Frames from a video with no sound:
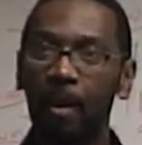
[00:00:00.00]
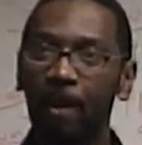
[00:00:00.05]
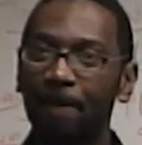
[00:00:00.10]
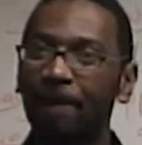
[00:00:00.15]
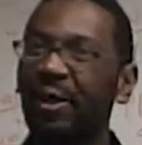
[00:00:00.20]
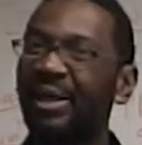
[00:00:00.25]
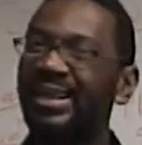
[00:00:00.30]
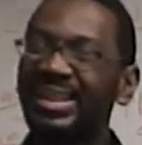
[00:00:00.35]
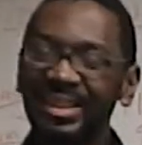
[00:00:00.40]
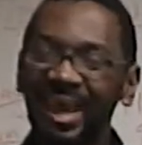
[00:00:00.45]

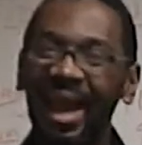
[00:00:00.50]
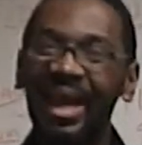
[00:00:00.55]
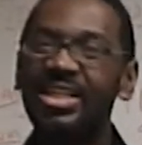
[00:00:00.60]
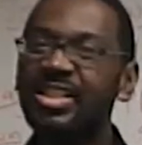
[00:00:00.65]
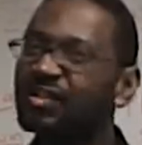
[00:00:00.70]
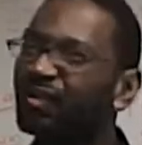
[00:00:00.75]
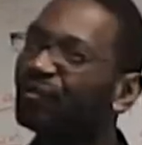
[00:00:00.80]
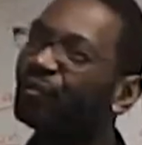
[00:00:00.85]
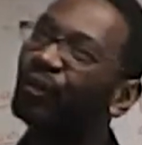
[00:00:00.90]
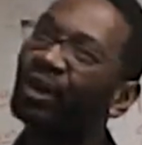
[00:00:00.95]
But he
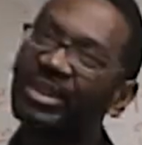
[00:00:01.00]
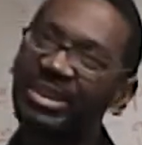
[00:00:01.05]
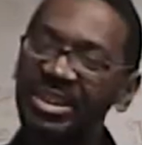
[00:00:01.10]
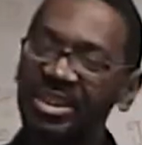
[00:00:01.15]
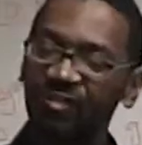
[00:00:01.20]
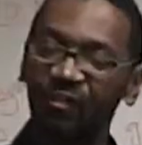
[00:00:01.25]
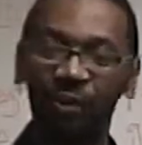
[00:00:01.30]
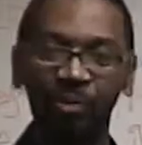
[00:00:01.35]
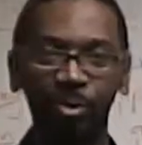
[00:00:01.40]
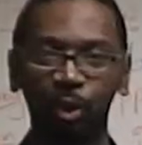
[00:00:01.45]
has
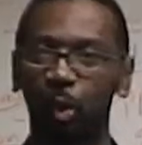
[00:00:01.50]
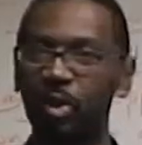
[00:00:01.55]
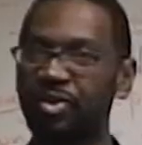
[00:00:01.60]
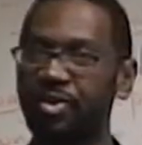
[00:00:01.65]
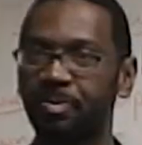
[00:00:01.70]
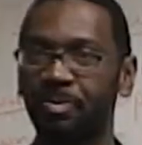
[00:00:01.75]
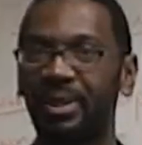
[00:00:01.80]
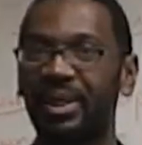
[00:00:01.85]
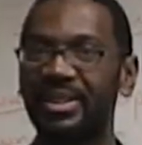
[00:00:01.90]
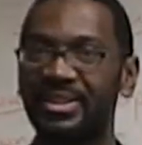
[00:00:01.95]
friends from
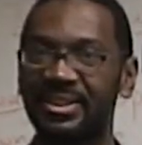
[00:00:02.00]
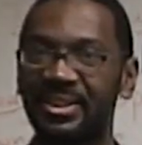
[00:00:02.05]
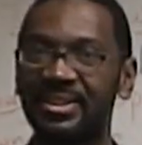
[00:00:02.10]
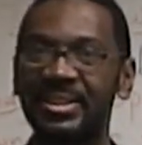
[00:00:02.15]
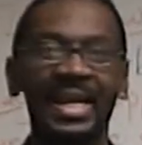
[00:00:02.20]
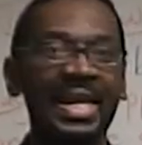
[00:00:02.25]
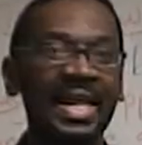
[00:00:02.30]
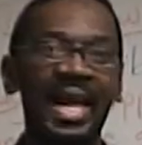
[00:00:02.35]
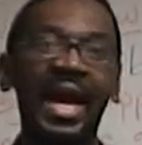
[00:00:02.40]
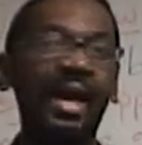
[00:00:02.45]
those
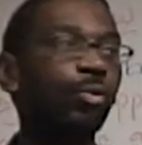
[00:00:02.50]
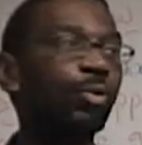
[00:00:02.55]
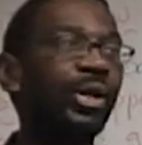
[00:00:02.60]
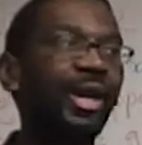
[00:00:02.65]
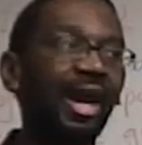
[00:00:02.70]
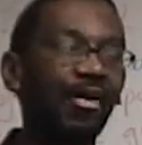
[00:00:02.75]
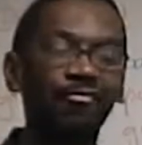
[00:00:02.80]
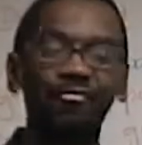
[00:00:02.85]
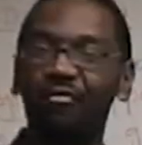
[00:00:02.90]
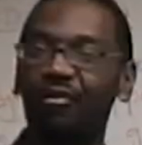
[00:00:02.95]
places. And we
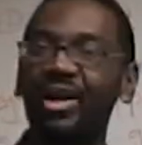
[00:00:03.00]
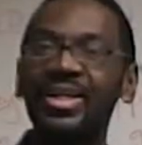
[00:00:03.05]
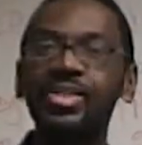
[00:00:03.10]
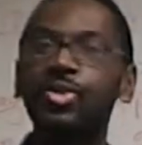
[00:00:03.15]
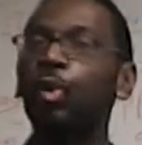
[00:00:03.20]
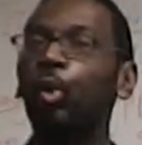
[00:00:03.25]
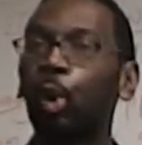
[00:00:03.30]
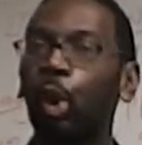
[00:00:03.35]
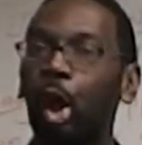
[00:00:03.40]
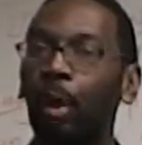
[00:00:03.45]
have
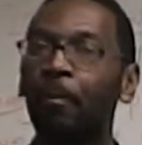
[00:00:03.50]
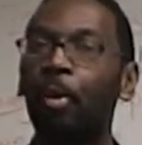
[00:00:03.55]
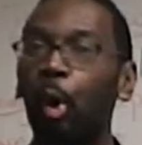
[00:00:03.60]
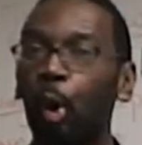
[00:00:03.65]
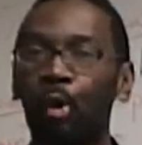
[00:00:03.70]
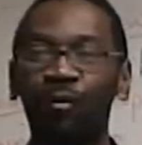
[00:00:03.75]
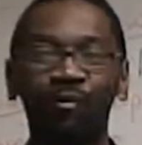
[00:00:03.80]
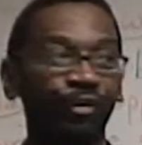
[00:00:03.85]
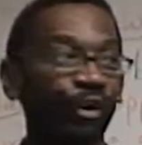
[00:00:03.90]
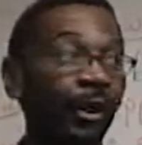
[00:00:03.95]
friends who come
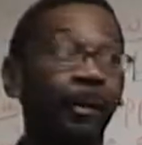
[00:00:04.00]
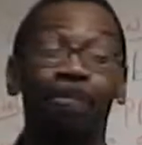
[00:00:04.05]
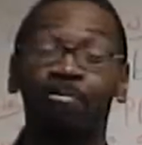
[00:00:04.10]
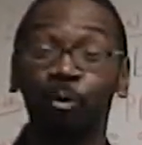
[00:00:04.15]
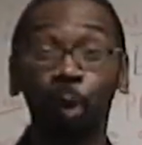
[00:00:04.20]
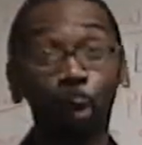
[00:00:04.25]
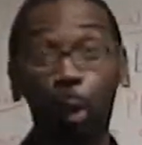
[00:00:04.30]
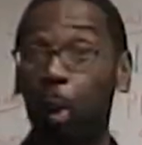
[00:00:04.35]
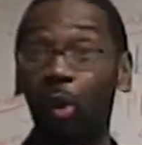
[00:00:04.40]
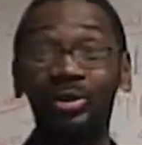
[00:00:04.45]
over
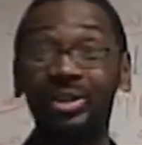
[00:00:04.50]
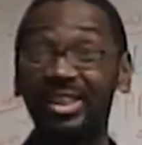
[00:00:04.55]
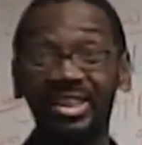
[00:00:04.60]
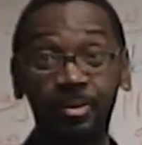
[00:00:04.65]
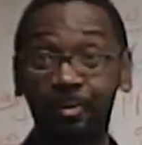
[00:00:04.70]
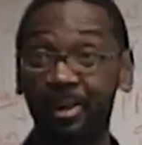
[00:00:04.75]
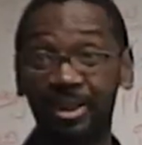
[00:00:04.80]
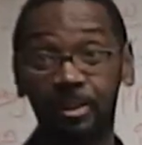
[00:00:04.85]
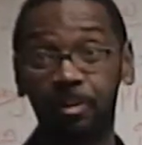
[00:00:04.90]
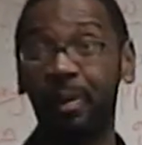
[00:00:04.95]
who only
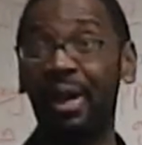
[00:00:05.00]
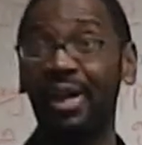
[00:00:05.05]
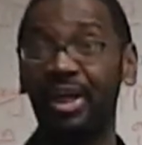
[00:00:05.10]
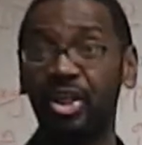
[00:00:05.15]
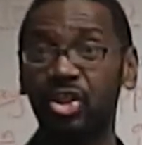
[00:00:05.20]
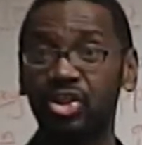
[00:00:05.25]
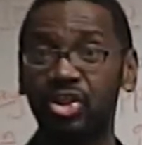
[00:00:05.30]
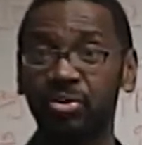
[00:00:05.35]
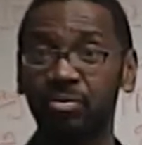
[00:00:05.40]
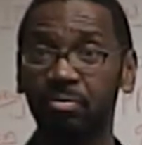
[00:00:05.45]
speak
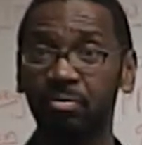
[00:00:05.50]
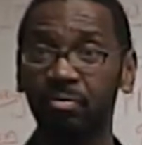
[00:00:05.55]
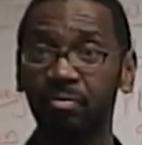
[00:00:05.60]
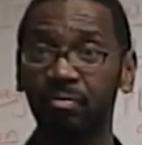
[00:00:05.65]
Spanish.